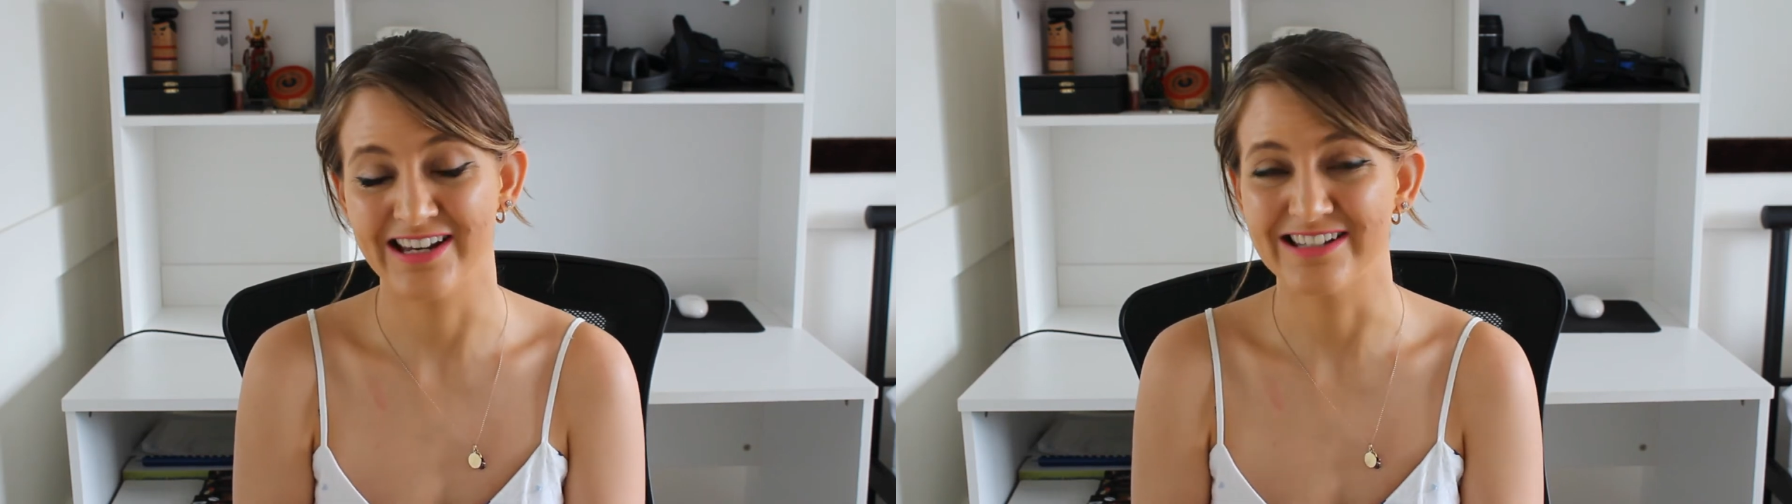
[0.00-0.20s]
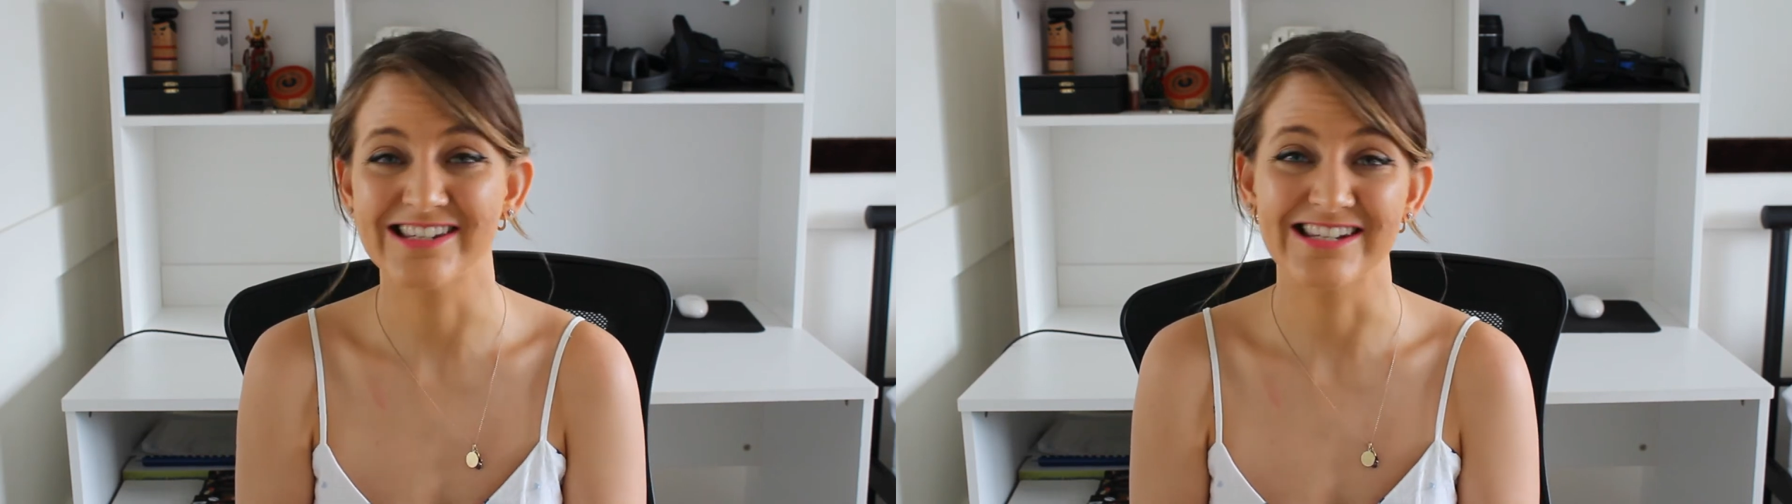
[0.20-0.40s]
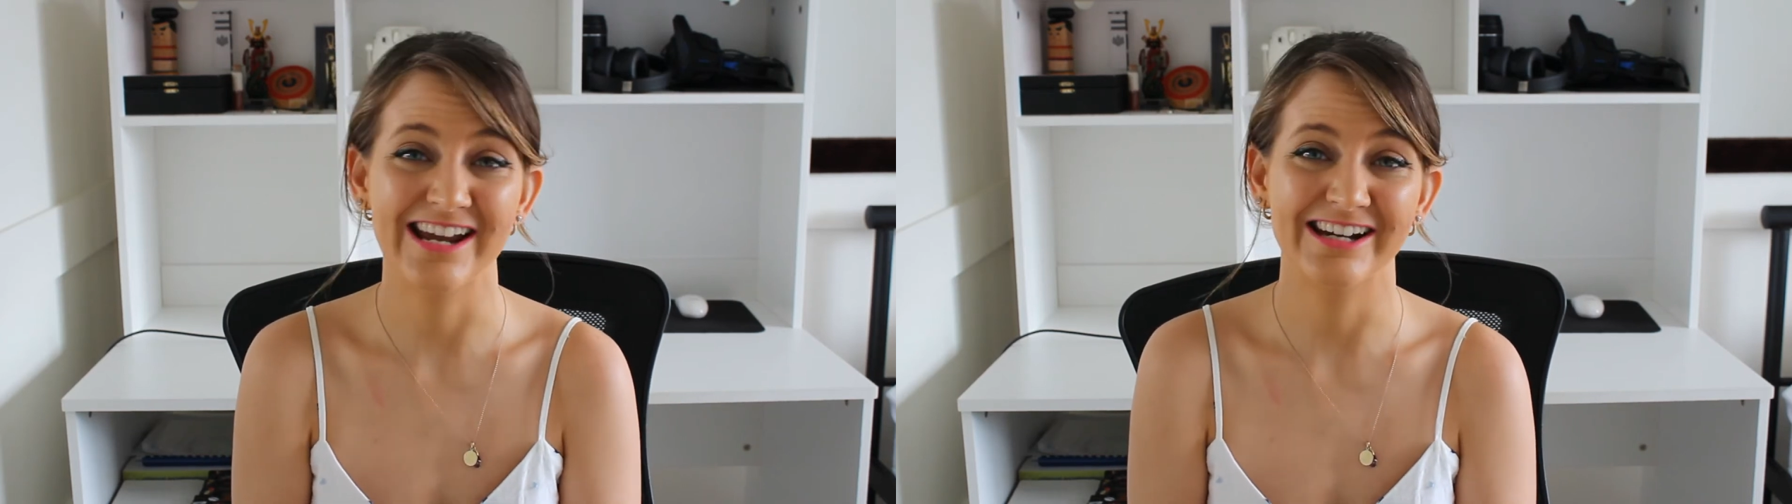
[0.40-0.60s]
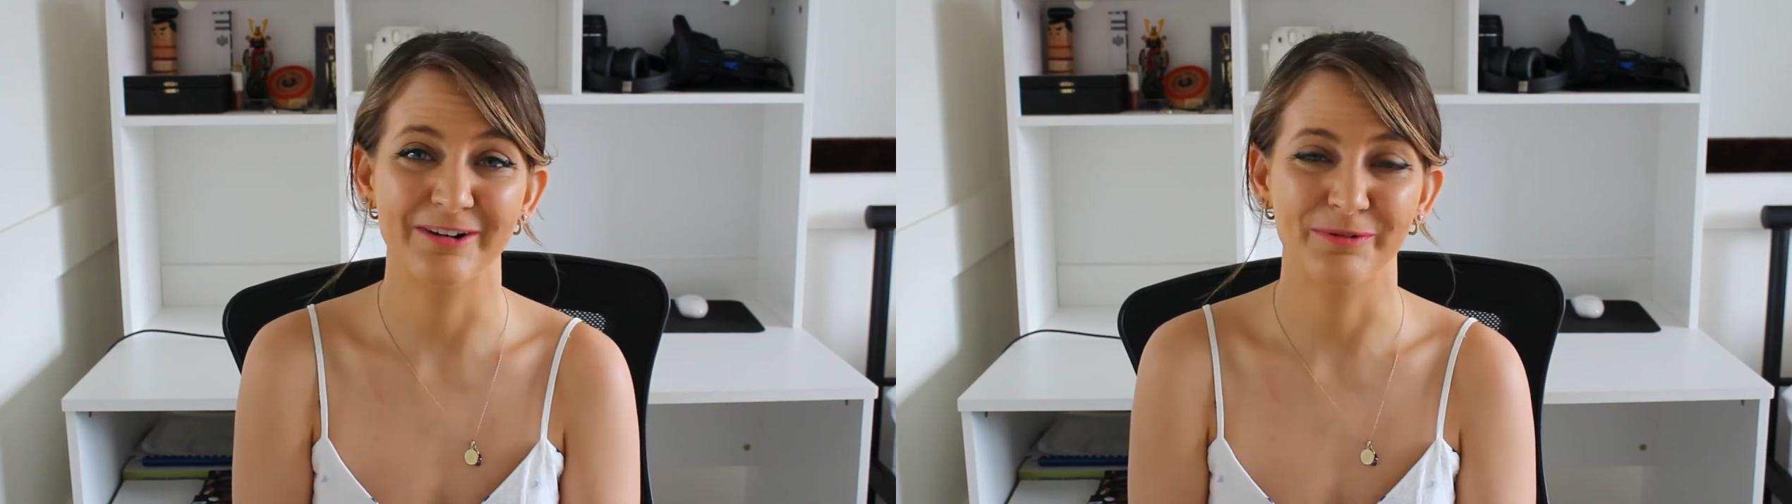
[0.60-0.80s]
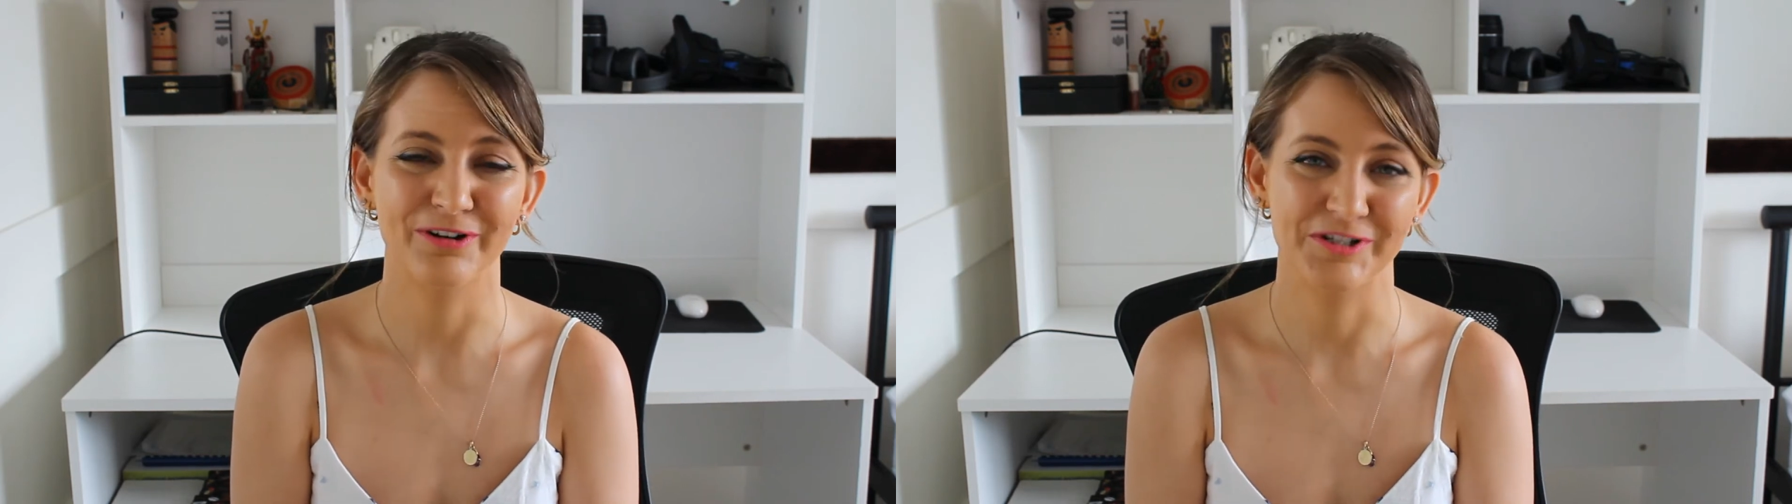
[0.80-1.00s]
and today
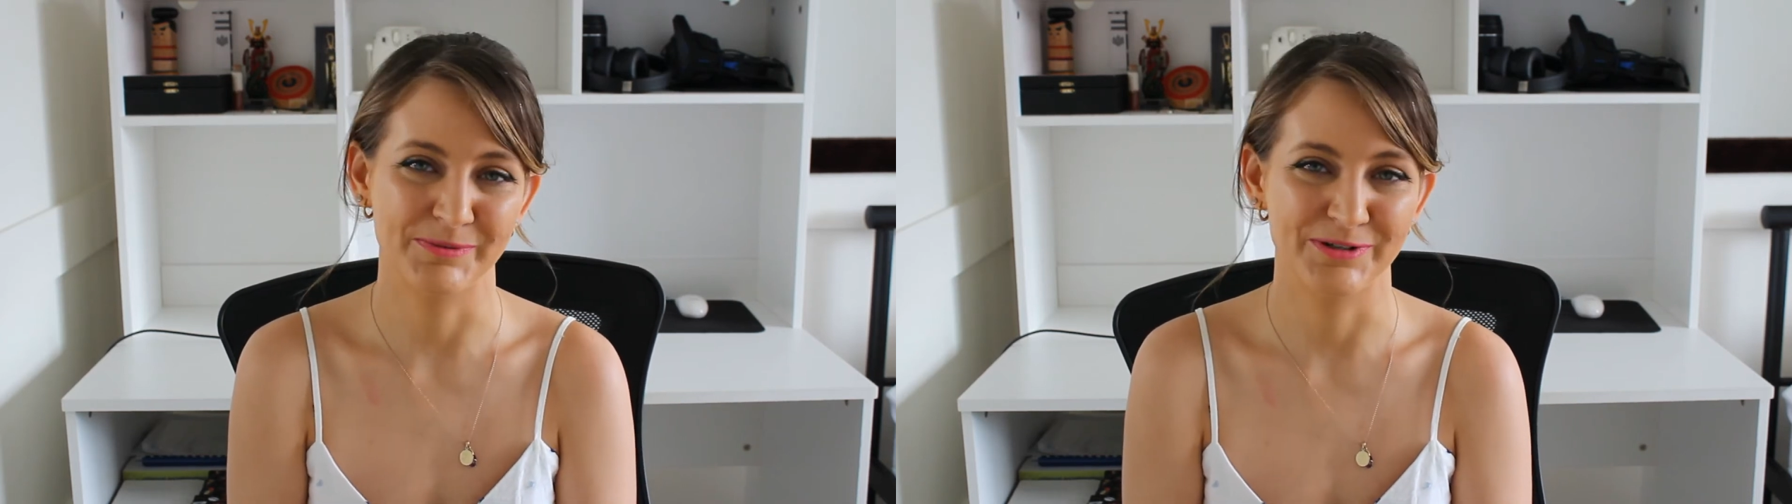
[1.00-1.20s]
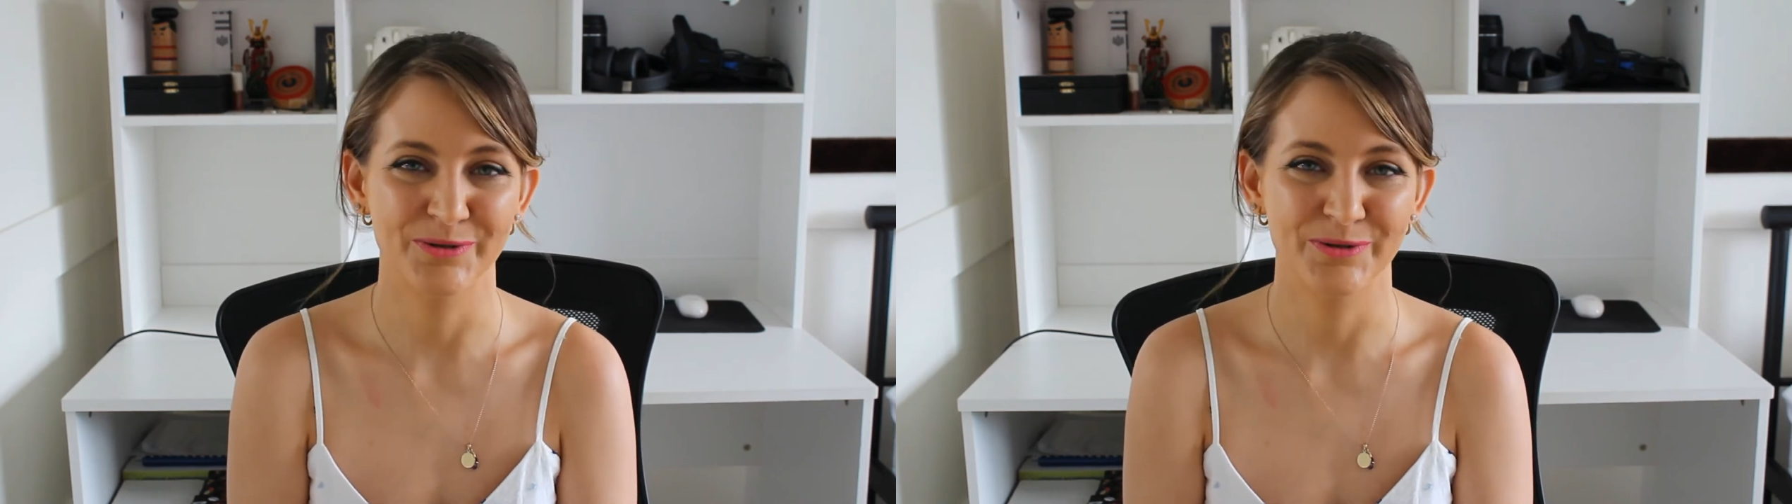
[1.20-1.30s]
I'm going to be